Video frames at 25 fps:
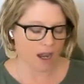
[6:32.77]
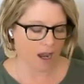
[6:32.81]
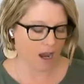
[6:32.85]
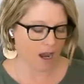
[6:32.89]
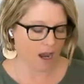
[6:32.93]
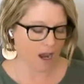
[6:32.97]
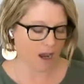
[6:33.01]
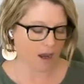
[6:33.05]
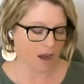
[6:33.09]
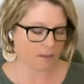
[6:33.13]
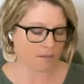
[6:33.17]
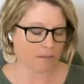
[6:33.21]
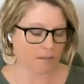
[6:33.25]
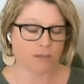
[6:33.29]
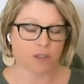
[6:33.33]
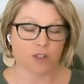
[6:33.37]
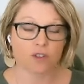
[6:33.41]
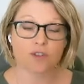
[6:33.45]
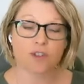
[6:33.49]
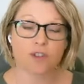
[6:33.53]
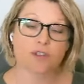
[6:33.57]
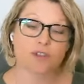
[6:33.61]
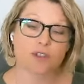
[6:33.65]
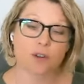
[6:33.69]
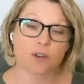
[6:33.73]

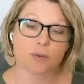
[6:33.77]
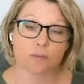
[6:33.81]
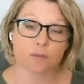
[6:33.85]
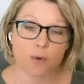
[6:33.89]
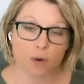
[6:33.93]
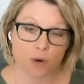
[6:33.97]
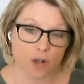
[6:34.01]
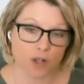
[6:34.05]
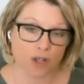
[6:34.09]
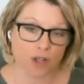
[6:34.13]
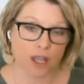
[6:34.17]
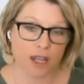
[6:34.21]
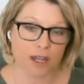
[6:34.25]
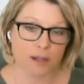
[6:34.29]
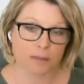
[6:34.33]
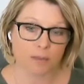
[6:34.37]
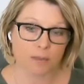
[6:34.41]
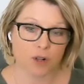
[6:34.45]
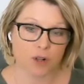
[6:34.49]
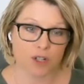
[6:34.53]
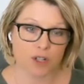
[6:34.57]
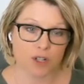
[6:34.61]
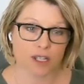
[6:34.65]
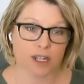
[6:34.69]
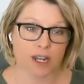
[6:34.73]
There's also borderline
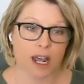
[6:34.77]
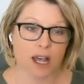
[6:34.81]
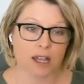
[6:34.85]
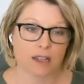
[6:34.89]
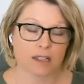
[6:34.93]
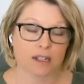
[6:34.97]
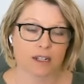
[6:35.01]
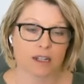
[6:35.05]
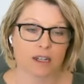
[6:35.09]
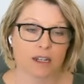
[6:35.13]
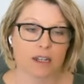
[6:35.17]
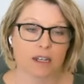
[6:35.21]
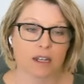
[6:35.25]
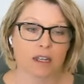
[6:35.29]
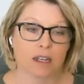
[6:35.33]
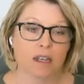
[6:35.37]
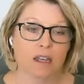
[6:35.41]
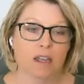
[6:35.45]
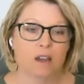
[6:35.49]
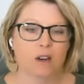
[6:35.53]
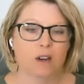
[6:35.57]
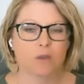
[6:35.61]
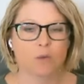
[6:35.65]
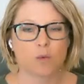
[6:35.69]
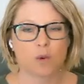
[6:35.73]
personality,
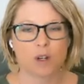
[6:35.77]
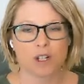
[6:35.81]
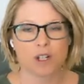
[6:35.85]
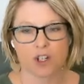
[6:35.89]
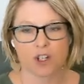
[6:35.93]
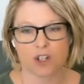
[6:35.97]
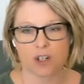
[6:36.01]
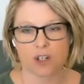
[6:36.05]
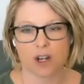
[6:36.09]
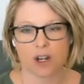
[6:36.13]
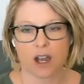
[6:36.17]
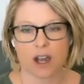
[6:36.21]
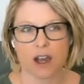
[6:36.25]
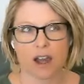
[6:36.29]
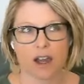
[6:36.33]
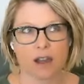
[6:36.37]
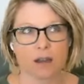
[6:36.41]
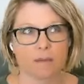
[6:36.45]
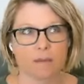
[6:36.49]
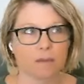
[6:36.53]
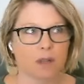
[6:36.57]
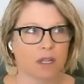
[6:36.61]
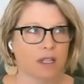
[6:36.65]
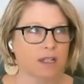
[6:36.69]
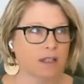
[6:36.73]
which
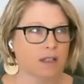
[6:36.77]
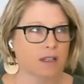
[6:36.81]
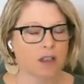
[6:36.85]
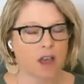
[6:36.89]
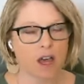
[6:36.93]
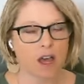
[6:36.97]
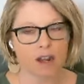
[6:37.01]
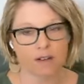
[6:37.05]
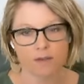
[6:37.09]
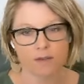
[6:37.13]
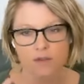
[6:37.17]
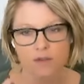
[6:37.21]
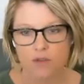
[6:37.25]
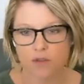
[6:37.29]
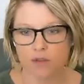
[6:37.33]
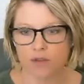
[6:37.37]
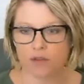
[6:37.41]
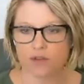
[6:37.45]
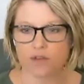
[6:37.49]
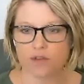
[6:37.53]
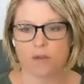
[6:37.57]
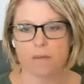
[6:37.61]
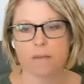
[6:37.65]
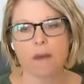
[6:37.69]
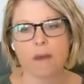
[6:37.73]
is a lot of
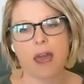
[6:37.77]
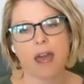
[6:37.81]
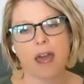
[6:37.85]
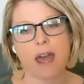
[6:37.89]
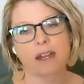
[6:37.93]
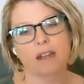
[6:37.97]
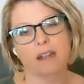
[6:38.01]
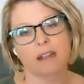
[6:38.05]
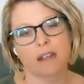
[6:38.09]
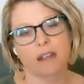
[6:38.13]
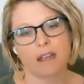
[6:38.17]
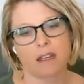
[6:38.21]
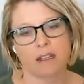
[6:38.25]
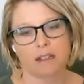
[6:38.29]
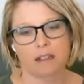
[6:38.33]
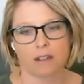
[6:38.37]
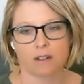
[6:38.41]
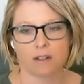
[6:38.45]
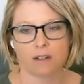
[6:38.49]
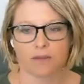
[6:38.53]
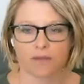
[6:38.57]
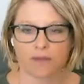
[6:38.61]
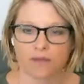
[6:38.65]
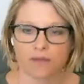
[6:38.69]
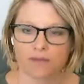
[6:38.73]
dramatic kind
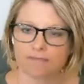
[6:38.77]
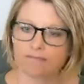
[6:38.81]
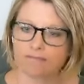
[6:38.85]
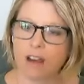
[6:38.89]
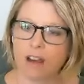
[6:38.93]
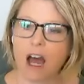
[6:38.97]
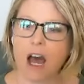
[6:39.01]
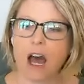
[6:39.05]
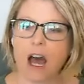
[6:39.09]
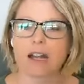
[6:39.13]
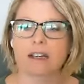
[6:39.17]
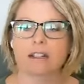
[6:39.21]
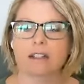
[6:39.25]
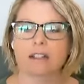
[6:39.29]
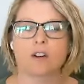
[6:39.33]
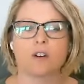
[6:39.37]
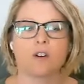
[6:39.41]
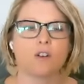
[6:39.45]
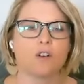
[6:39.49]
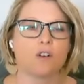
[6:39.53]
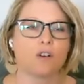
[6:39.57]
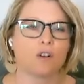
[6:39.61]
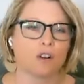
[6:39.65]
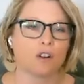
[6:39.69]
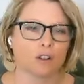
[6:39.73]
of hot,
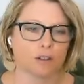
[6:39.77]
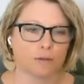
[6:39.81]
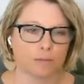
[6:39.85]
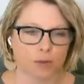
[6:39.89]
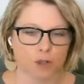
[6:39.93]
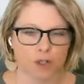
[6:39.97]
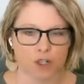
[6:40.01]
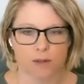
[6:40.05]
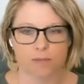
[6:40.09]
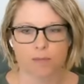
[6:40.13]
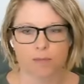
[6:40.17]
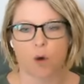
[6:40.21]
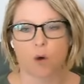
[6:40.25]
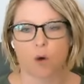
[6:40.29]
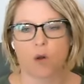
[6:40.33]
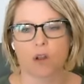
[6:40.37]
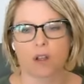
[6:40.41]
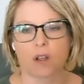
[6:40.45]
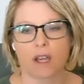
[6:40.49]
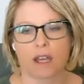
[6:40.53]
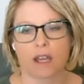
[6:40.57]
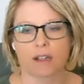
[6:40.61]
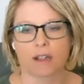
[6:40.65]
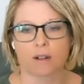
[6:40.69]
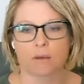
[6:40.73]
cold,
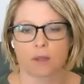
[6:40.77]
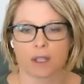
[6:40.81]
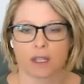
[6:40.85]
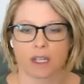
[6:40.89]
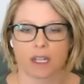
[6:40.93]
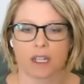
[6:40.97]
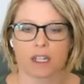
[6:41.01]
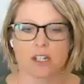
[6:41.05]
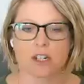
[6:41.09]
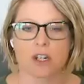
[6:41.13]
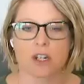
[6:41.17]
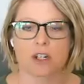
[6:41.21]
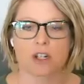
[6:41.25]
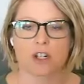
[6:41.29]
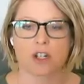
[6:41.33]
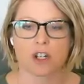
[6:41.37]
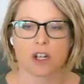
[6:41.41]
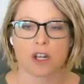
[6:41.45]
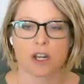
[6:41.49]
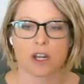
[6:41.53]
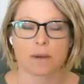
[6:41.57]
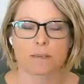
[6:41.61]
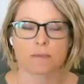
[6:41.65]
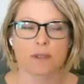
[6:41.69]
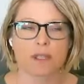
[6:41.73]
push-pull kind of
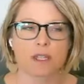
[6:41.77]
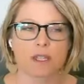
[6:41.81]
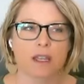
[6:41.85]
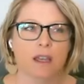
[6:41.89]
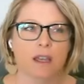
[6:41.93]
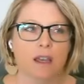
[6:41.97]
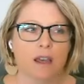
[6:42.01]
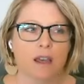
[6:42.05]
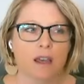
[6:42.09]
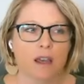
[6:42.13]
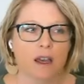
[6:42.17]
relationships.